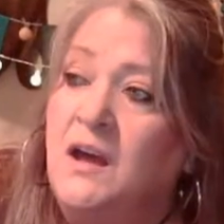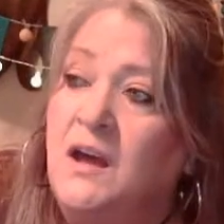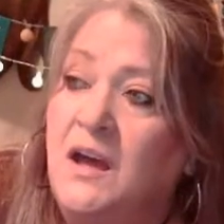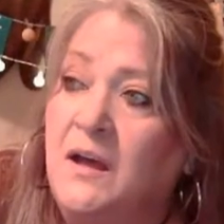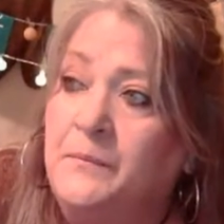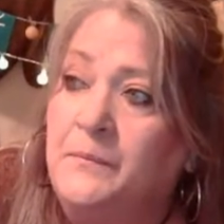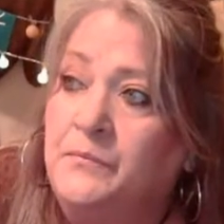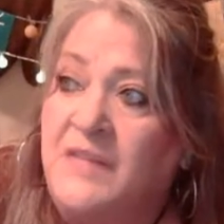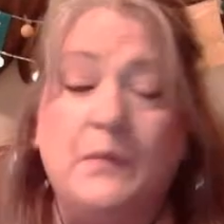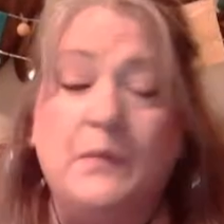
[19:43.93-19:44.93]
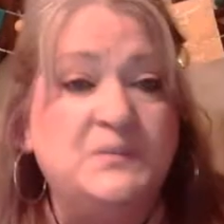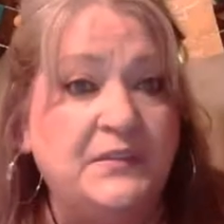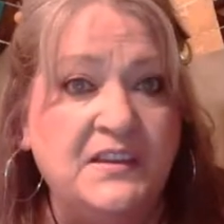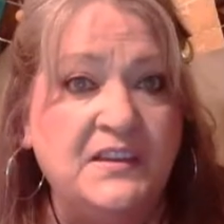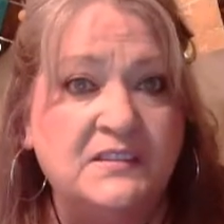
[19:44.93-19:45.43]
Um, that was one
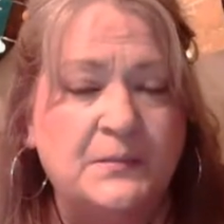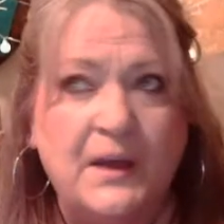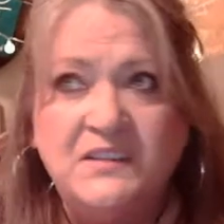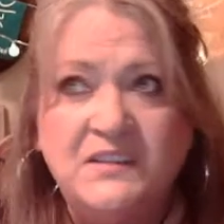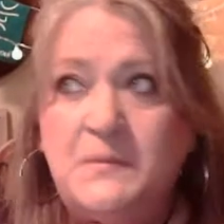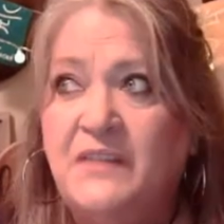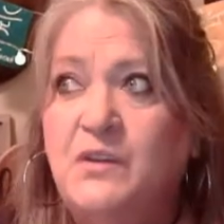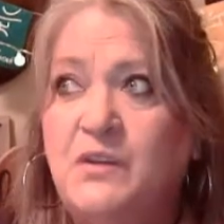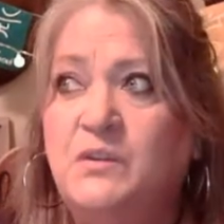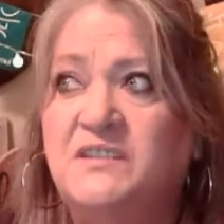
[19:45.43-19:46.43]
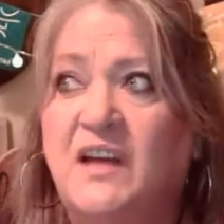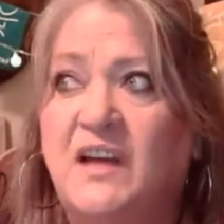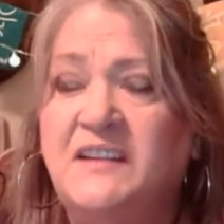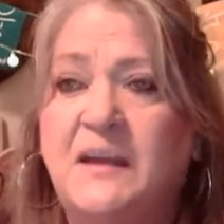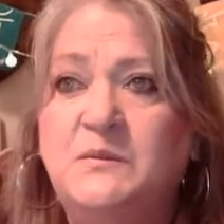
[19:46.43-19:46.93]
thing that surprised me. I've noticed a
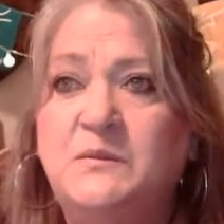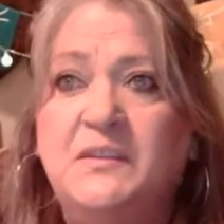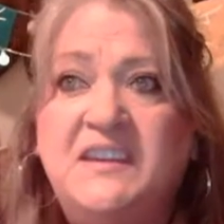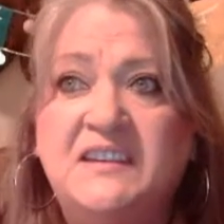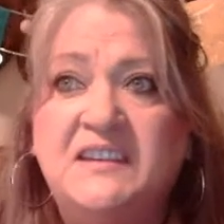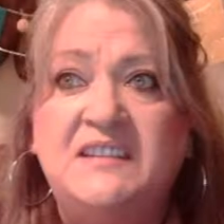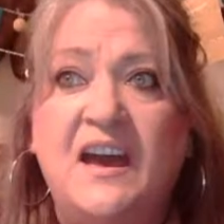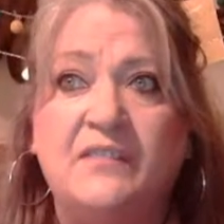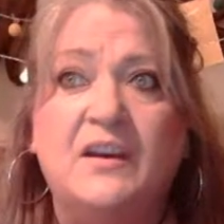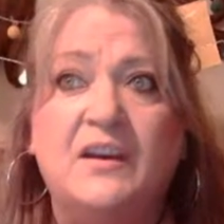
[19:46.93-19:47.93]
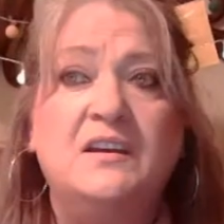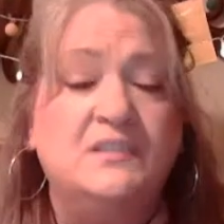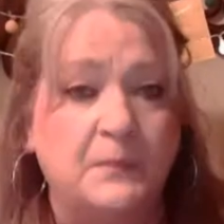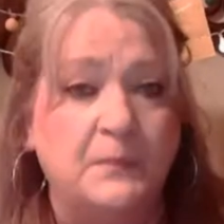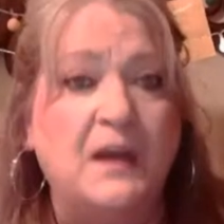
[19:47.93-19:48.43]
lot of times when the kids have
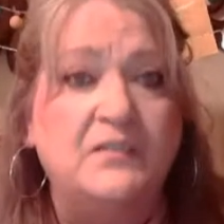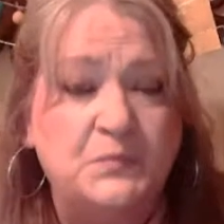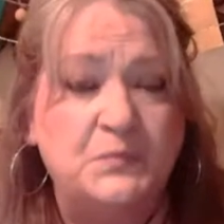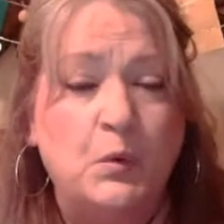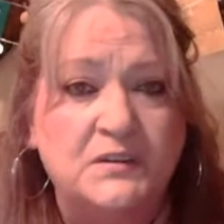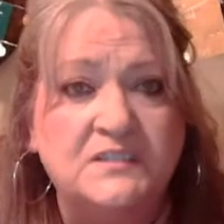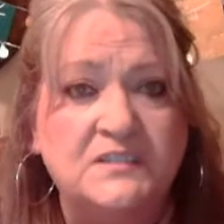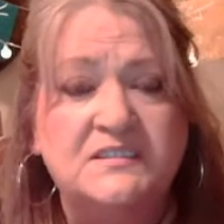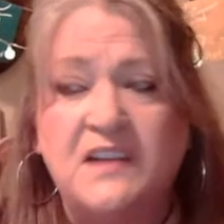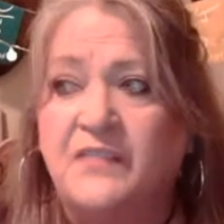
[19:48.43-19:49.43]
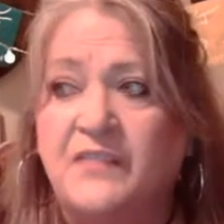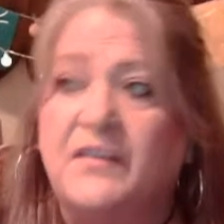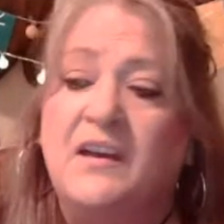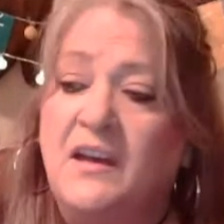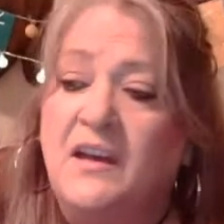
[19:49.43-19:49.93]
some kind of sports and stuff,
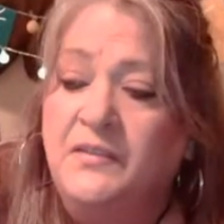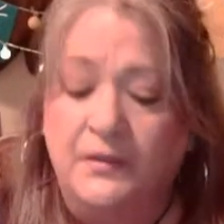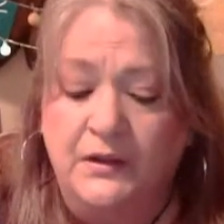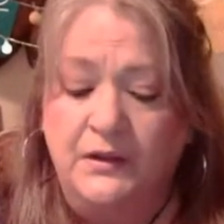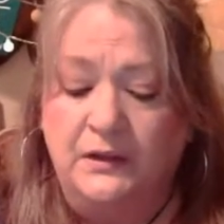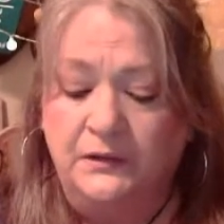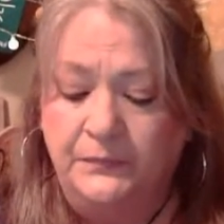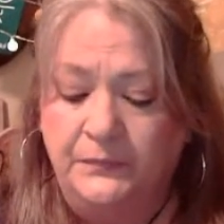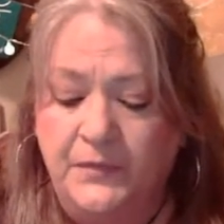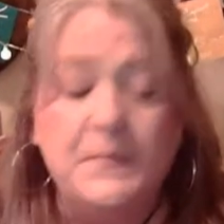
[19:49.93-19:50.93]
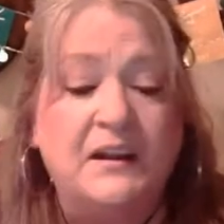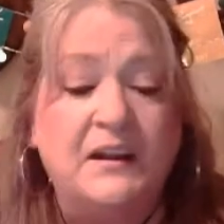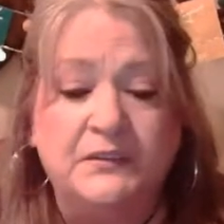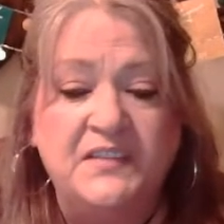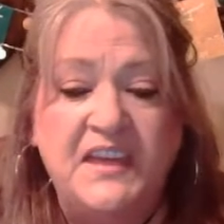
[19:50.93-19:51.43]
the little the
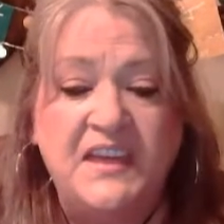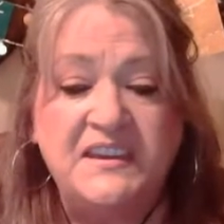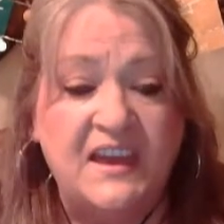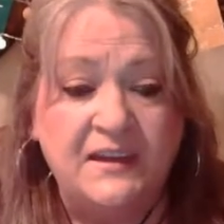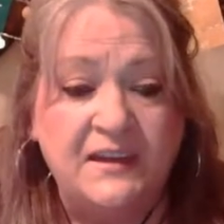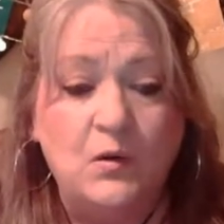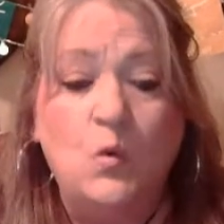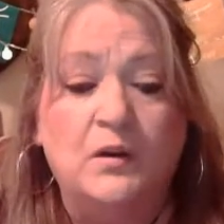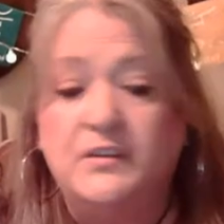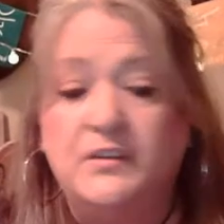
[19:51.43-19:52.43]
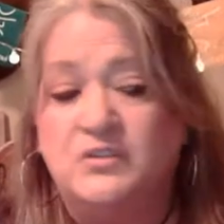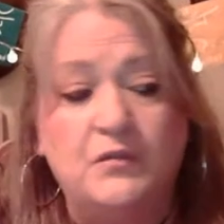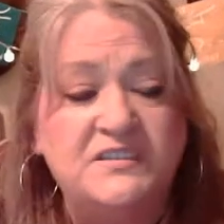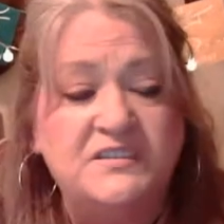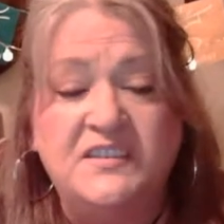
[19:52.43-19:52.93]
medals that they get or the
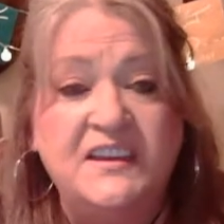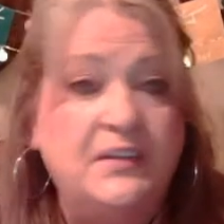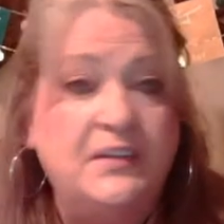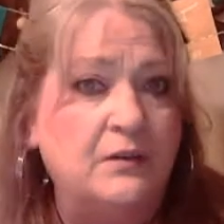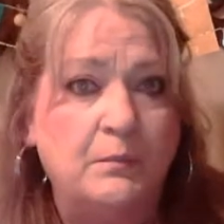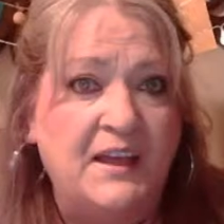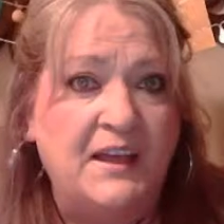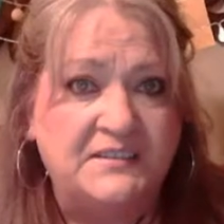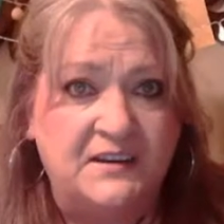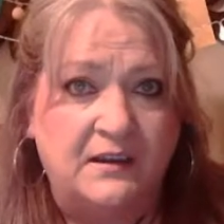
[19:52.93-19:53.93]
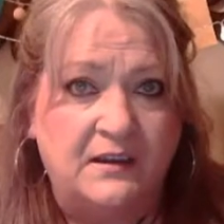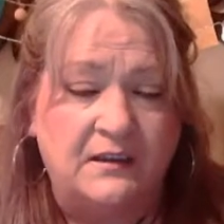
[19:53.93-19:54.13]
trophies that they get, they're all plastic